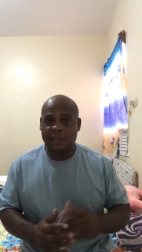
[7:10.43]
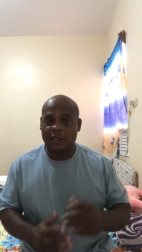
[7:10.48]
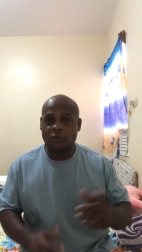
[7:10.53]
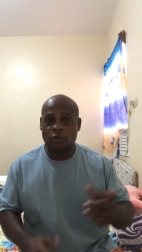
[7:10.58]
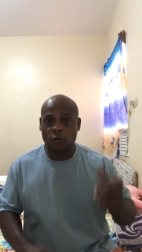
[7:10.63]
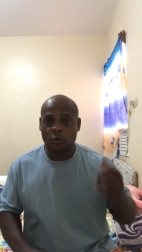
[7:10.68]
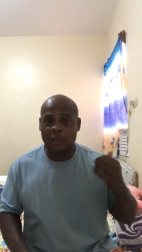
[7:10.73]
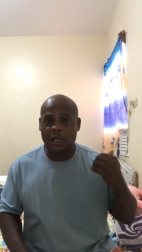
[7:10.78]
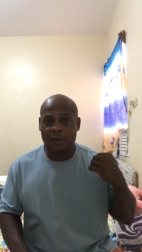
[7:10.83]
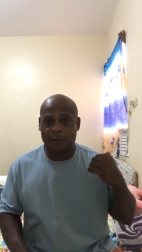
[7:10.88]
that
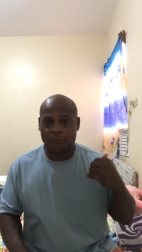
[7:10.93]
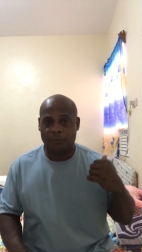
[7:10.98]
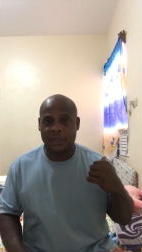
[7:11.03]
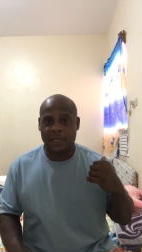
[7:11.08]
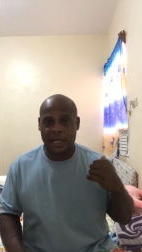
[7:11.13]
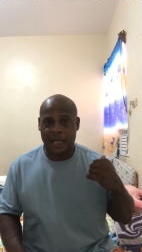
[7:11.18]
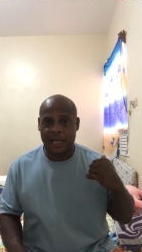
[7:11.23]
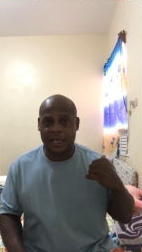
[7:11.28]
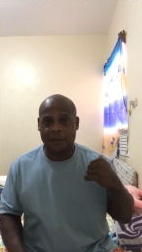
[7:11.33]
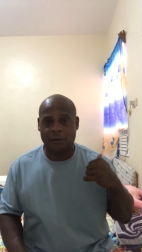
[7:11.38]
you left
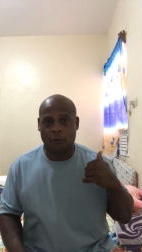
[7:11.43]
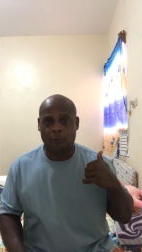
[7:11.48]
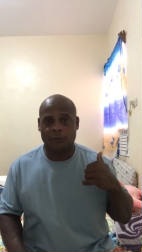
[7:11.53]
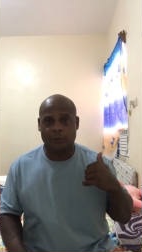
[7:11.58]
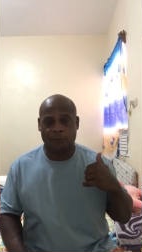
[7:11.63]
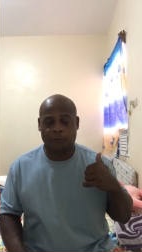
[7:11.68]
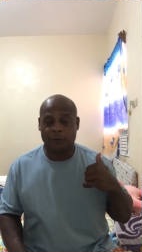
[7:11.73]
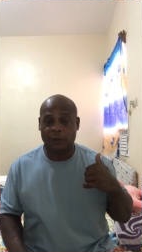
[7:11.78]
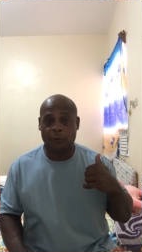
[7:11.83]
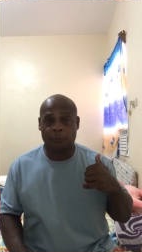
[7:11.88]
behind over
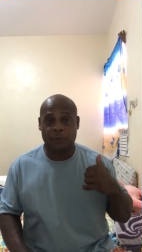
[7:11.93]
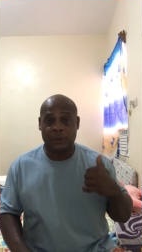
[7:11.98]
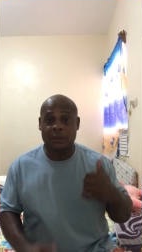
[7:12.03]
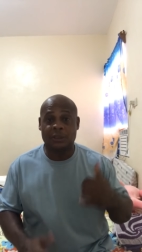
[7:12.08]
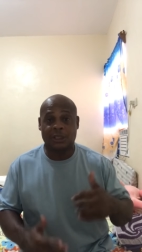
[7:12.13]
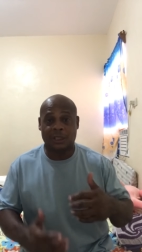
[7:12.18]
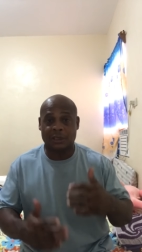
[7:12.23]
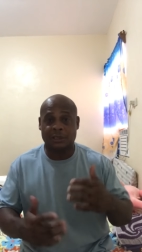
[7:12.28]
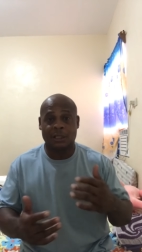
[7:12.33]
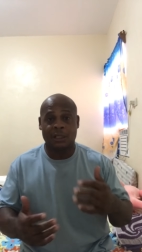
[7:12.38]
in the
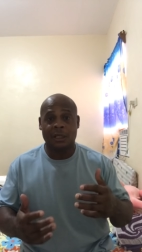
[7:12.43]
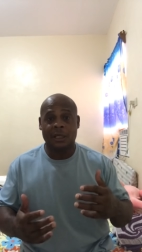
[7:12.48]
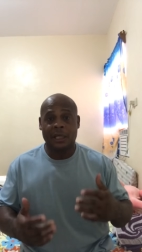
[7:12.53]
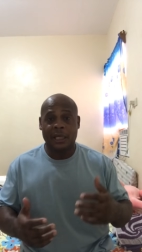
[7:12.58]
Philippines because